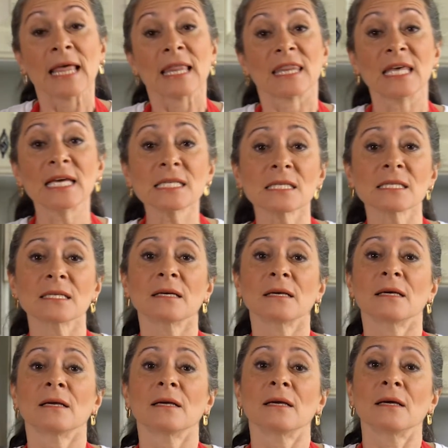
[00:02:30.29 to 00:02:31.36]
This,
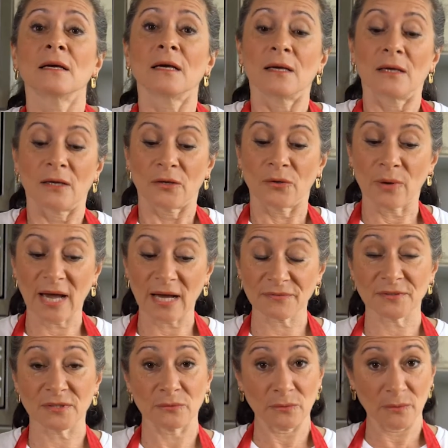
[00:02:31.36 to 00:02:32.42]
you
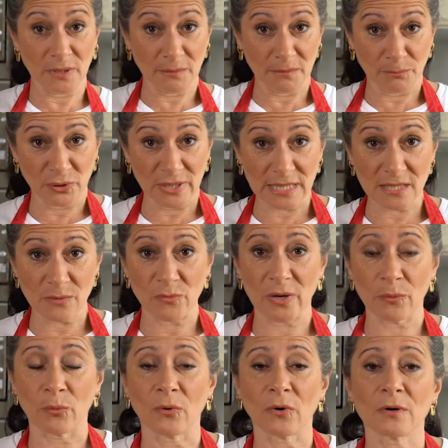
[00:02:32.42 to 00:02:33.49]
have to put it somewhere
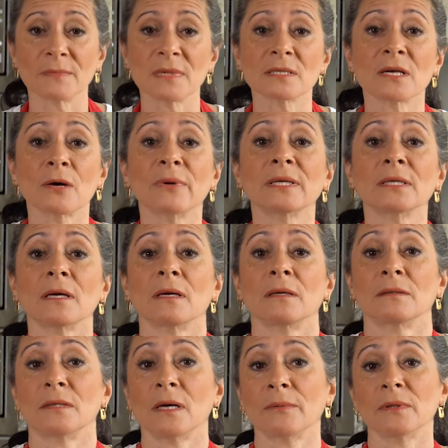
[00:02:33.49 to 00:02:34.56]
warm so it
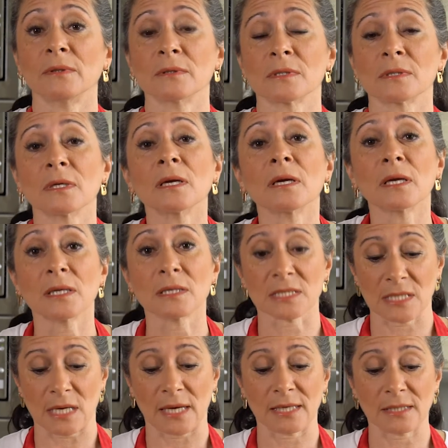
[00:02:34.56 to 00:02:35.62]
doubles in
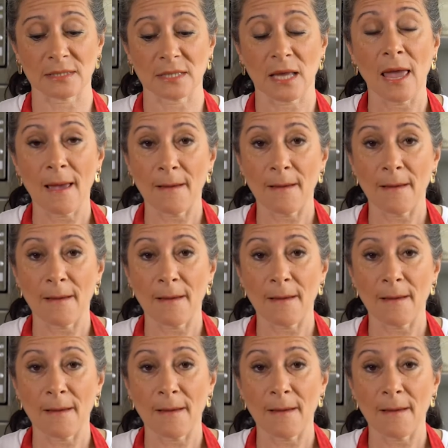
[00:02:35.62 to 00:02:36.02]
size.